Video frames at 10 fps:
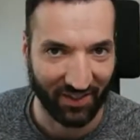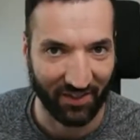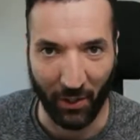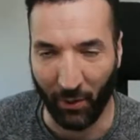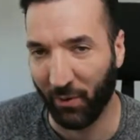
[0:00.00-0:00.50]

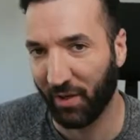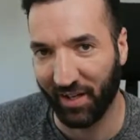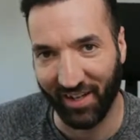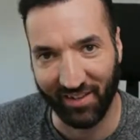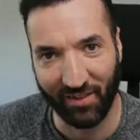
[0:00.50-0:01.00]
No.
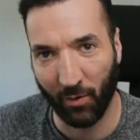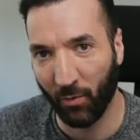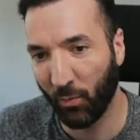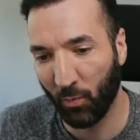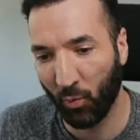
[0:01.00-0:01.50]

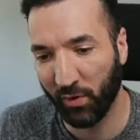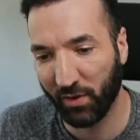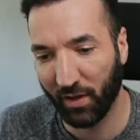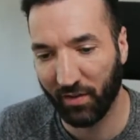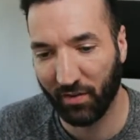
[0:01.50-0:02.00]
So with
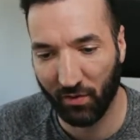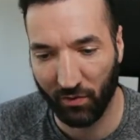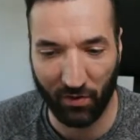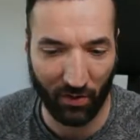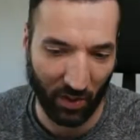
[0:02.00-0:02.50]
regards
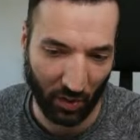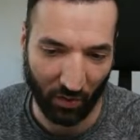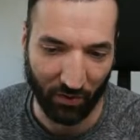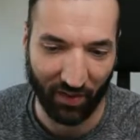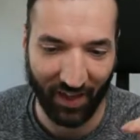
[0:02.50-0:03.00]
to
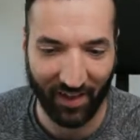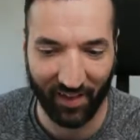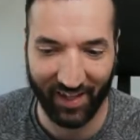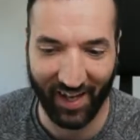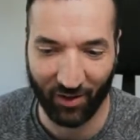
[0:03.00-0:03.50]

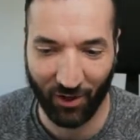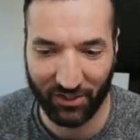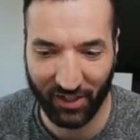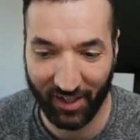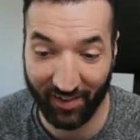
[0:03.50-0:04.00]
that
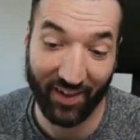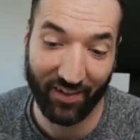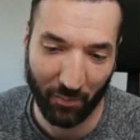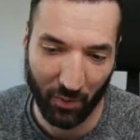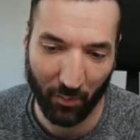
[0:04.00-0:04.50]
question is
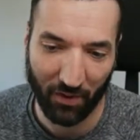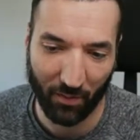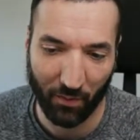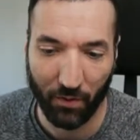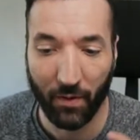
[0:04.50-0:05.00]
it
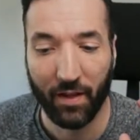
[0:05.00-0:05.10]
permissible?